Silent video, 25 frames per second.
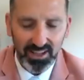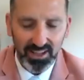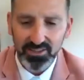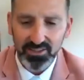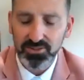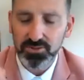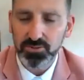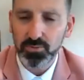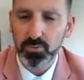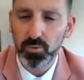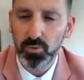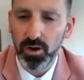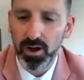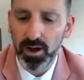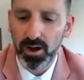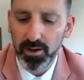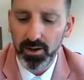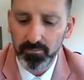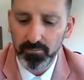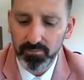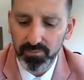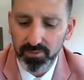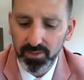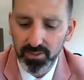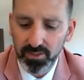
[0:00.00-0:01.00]
So,
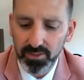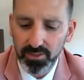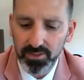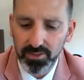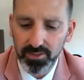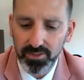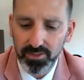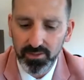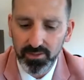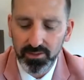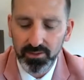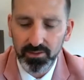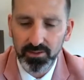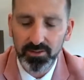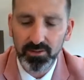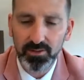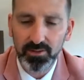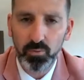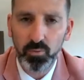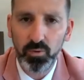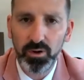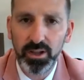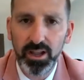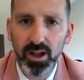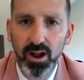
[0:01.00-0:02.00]

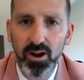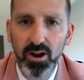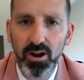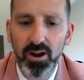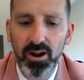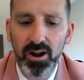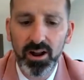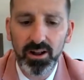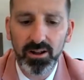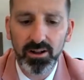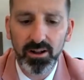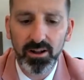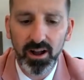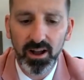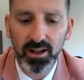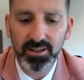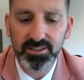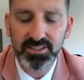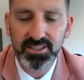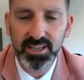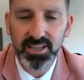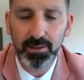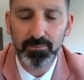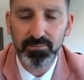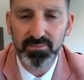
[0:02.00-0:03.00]
we are
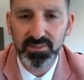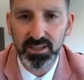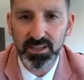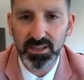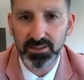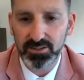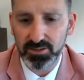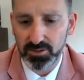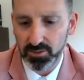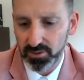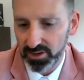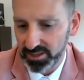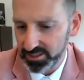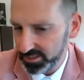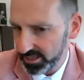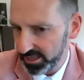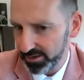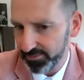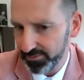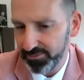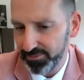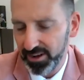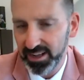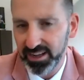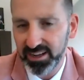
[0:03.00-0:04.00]
attempting to
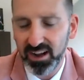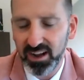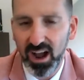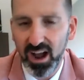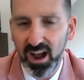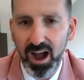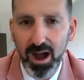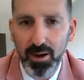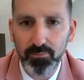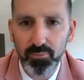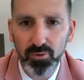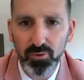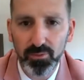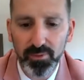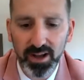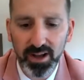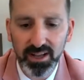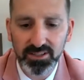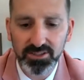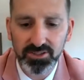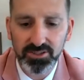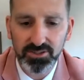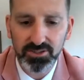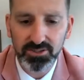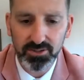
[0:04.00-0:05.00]
identify
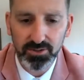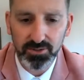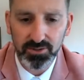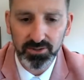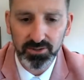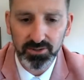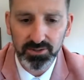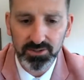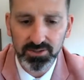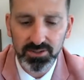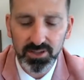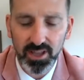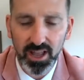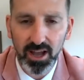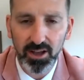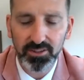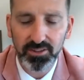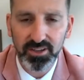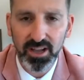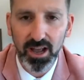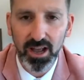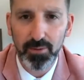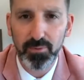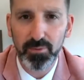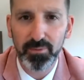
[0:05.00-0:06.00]
compromised students, health
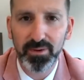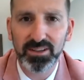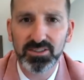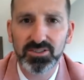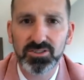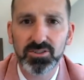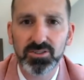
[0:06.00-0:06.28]
compromised